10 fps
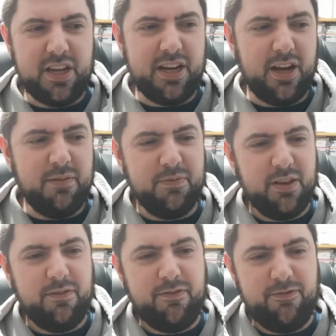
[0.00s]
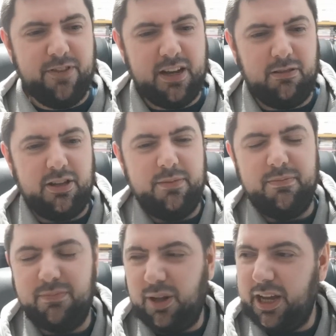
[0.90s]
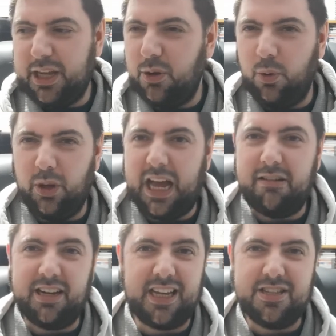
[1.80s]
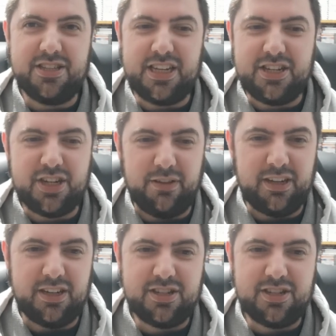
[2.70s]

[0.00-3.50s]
you know, fill them like all out against each other.